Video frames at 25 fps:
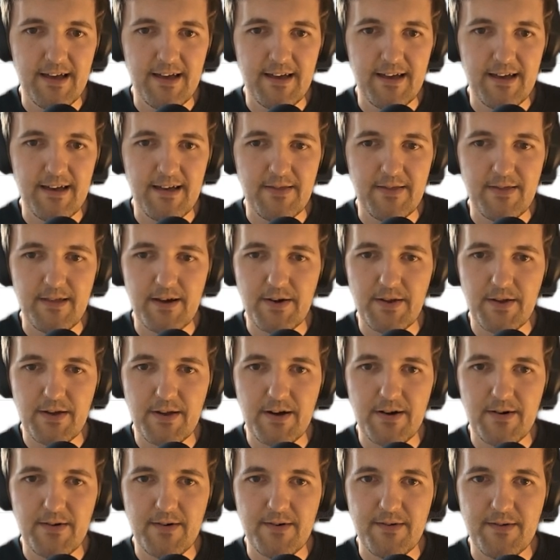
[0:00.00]
there you
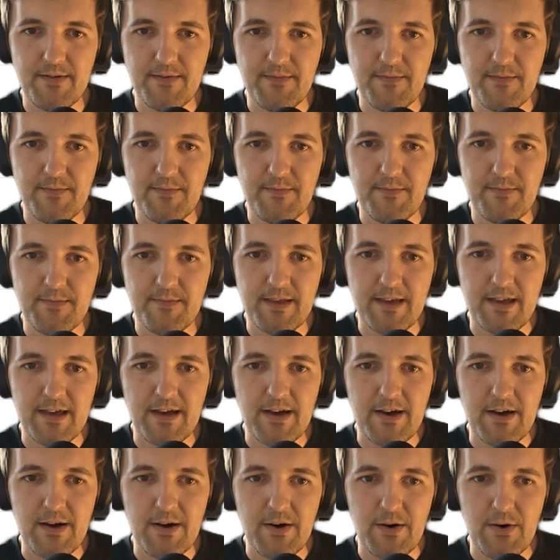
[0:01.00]
go.
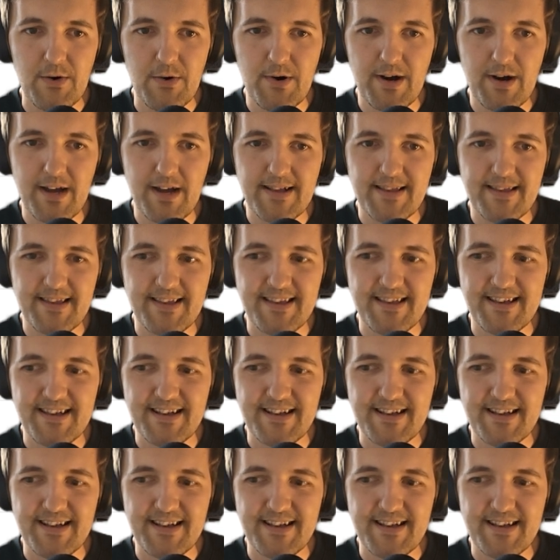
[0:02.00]
All right,